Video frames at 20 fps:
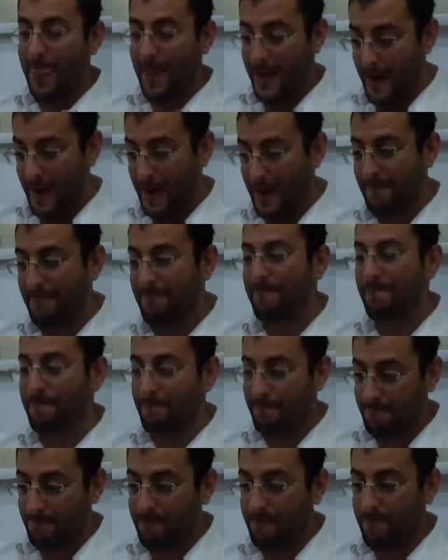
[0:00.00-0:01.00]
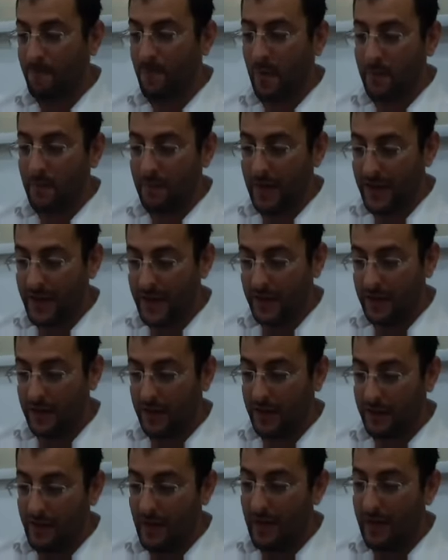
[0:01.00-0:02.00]
Um, but the, the
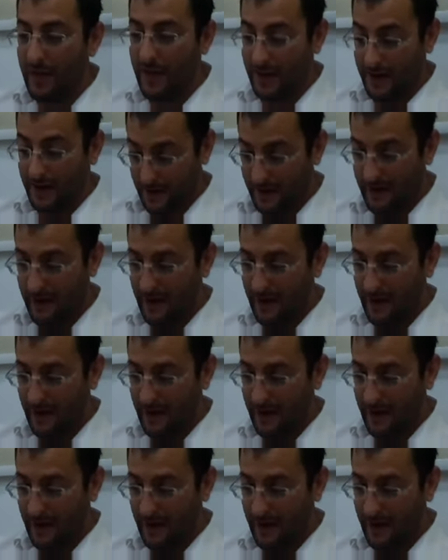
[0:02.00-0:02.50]
Gemara,